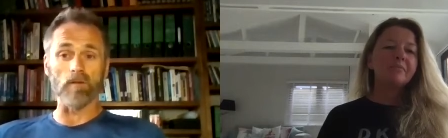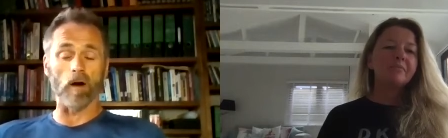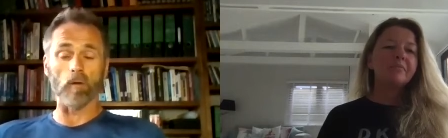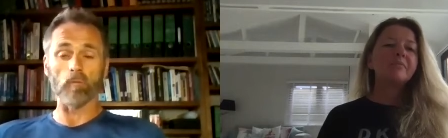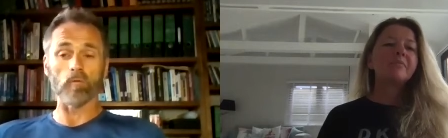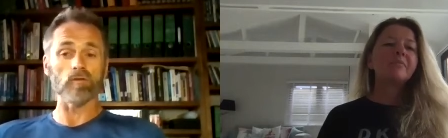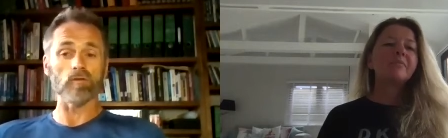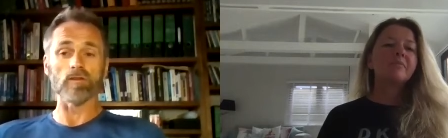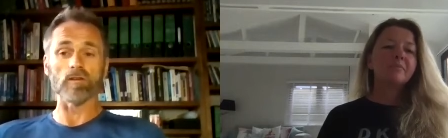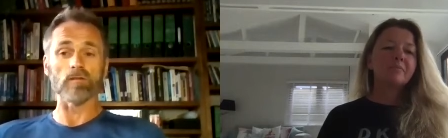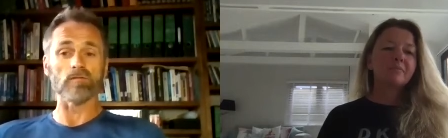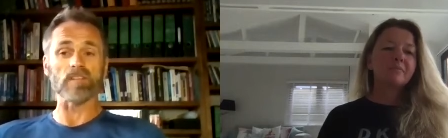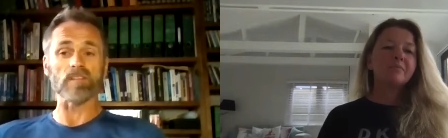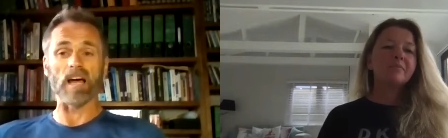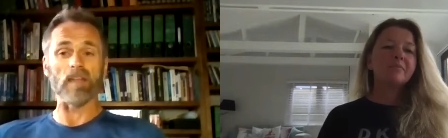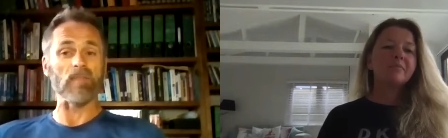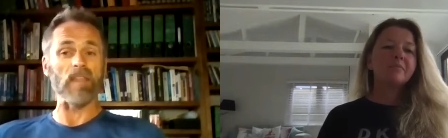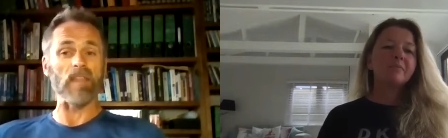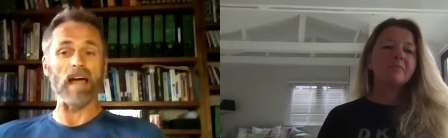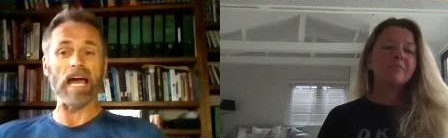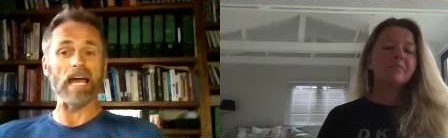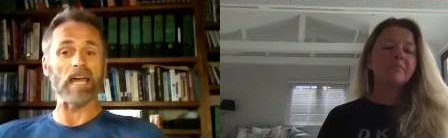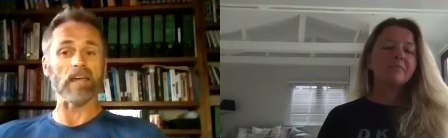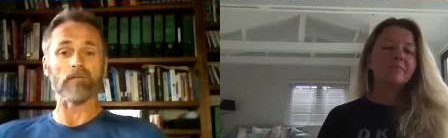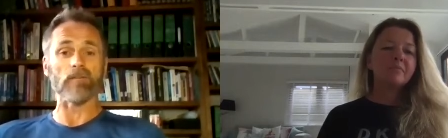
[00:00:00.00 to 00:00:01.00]
Speaker 1: I wouldn't have done
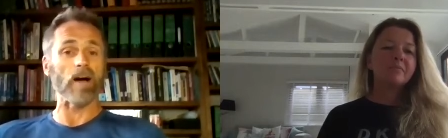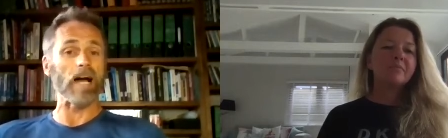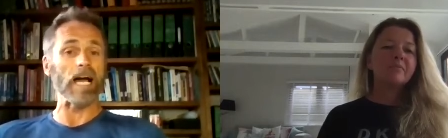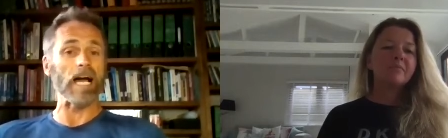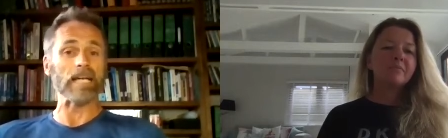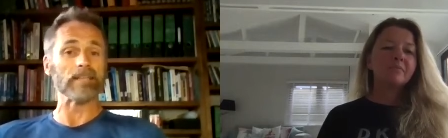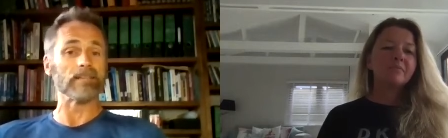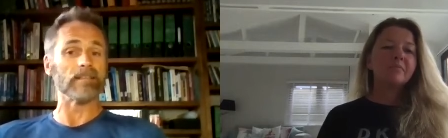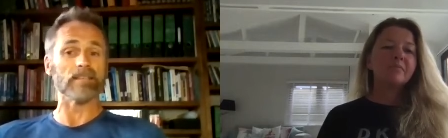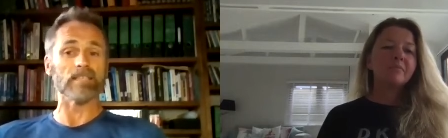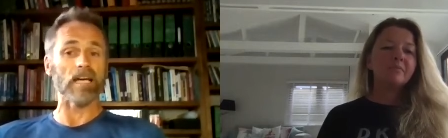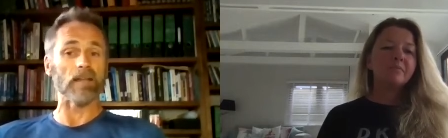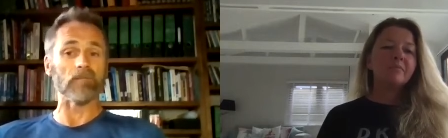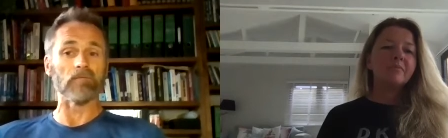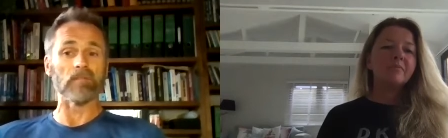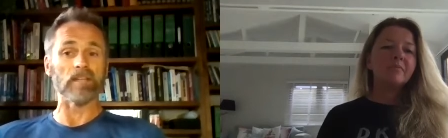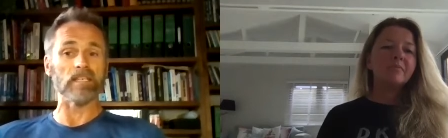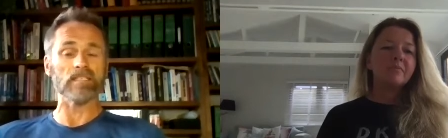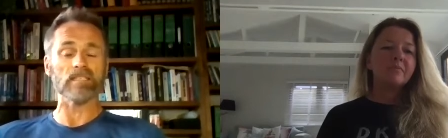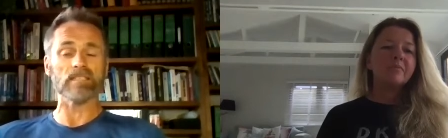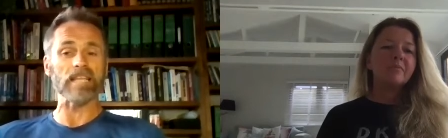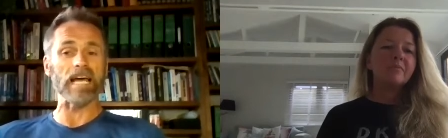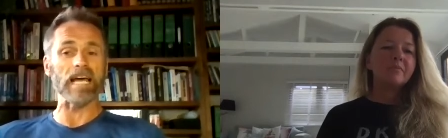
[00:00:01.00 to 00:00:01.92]
that if I hadn't have done this.